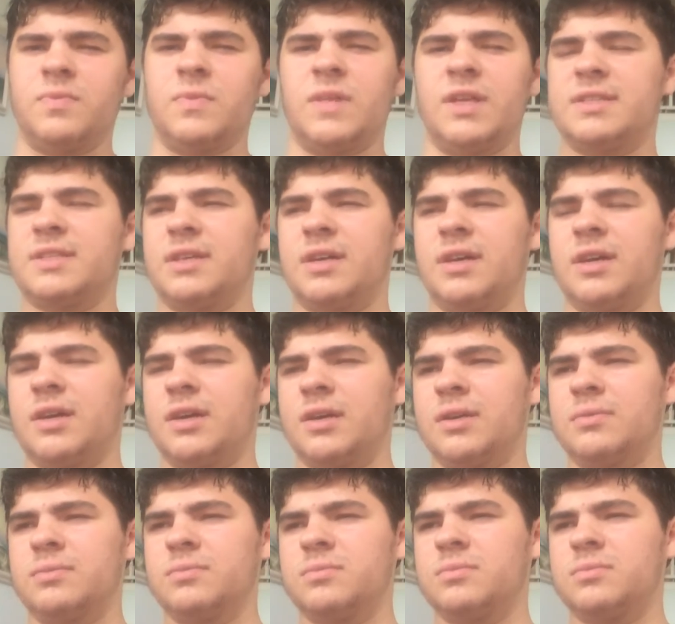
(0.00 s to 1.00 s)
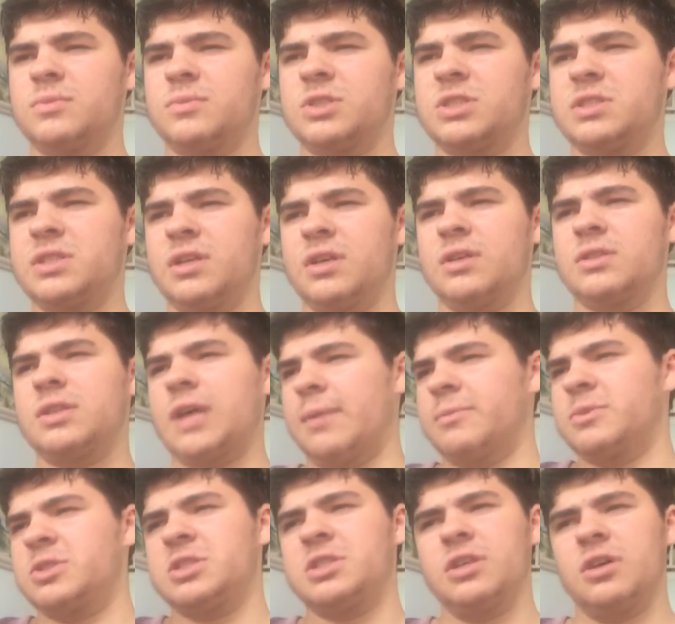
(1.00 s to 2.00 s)
It's
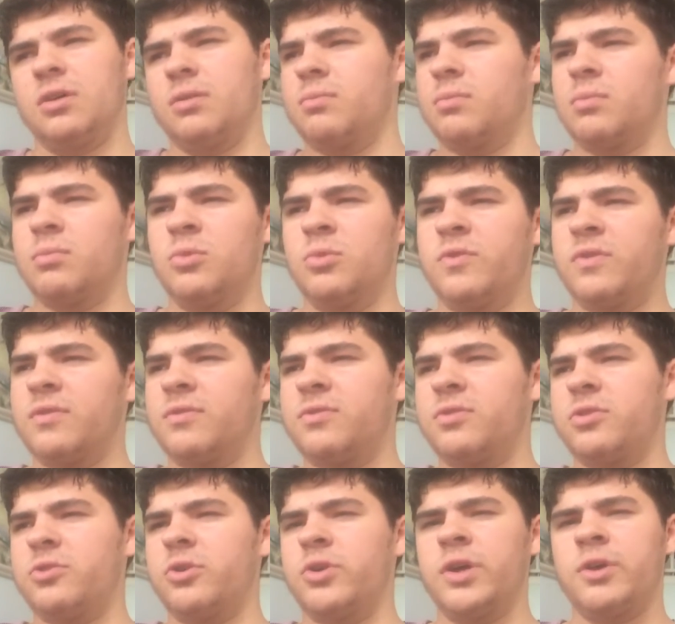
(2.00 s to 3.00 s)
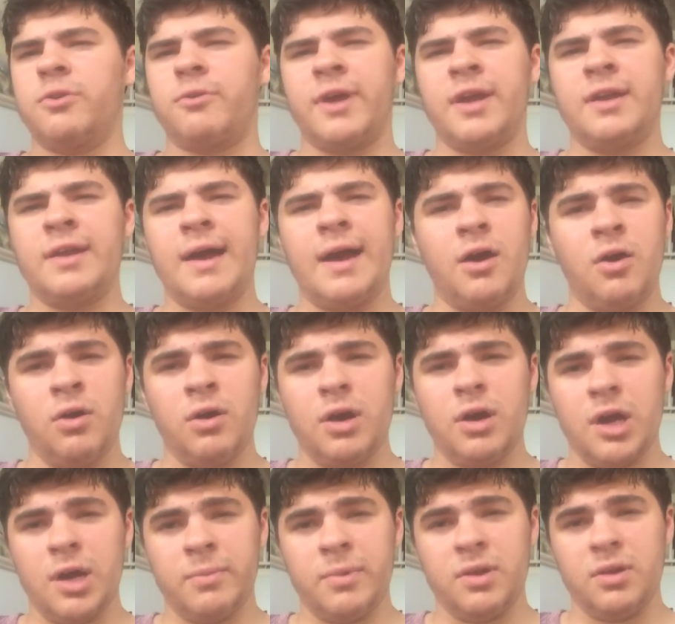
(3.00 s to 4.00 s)
I'm still moving through it. Right now,
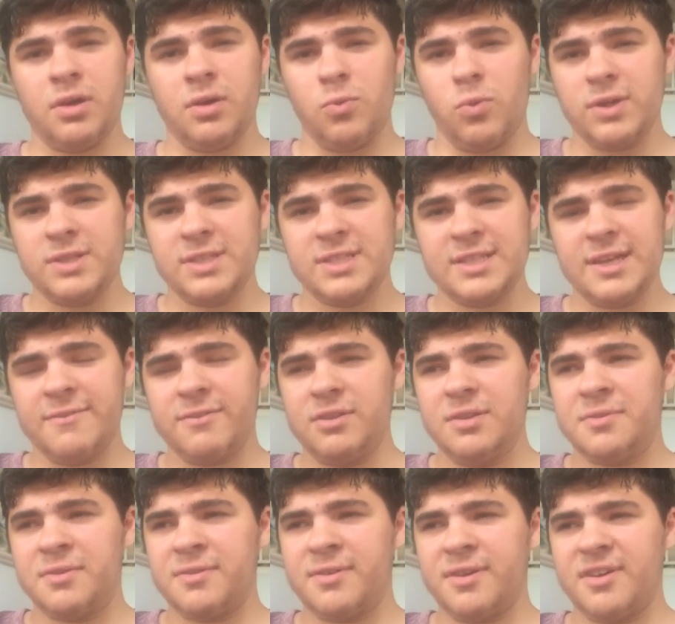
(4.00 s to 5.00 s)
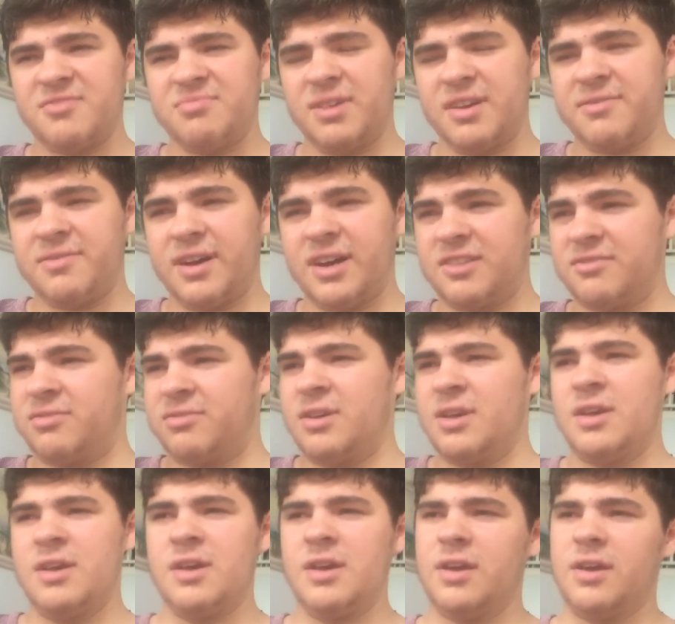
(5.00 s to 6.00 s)
I'm at a 170 for 5x5.
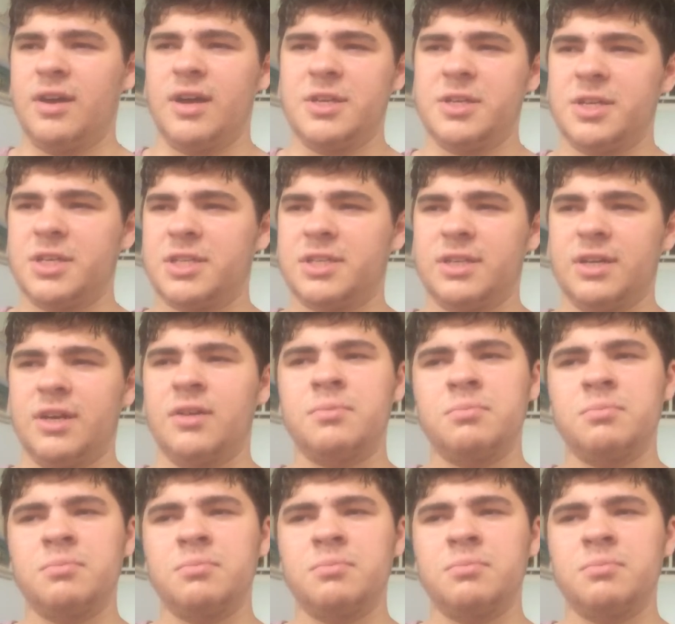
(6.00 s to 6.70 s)
I just